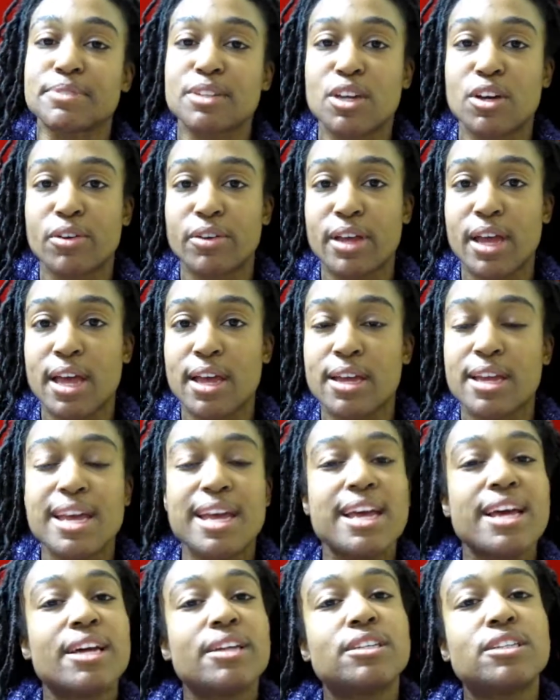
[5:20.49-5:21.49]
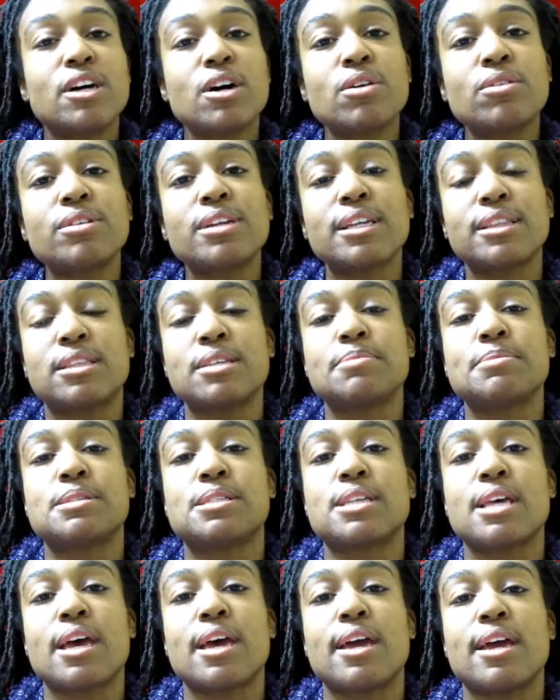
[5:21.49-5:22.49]
okay? Don't let them
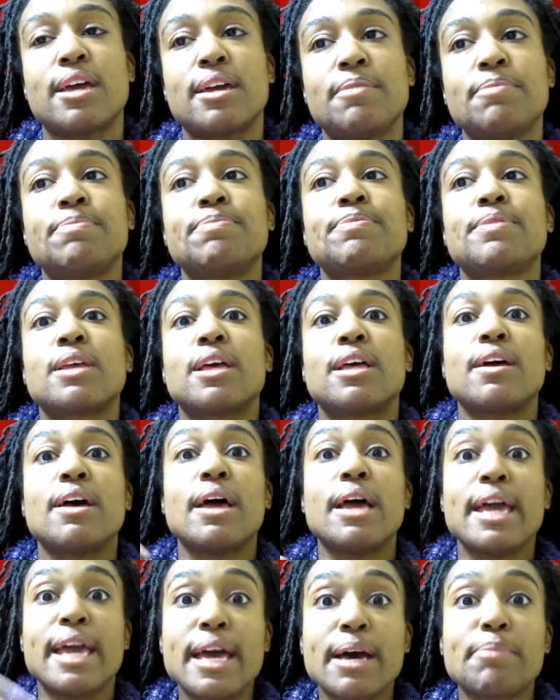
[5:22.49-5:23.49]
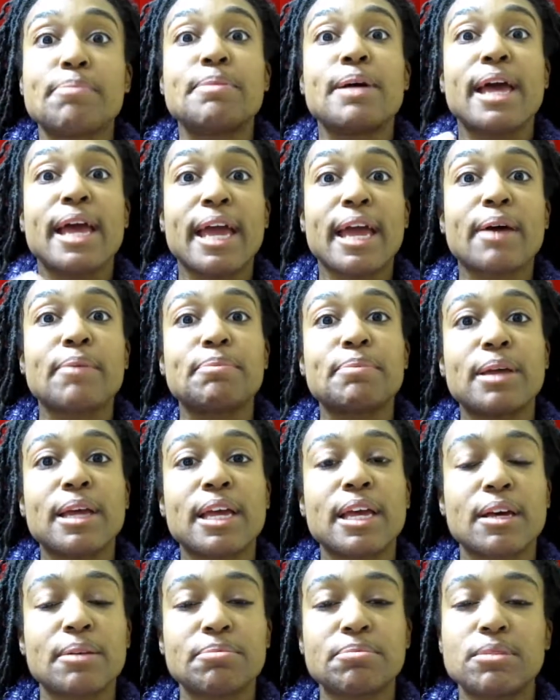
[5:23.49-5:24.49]
say M, M,
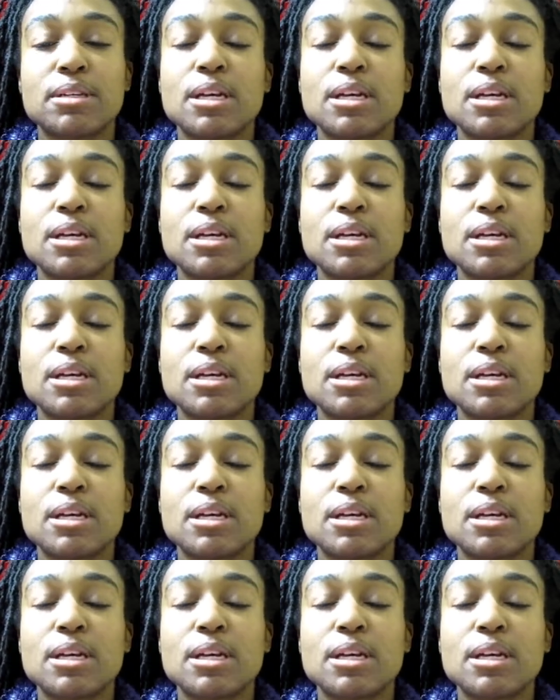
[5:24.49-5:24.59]
M.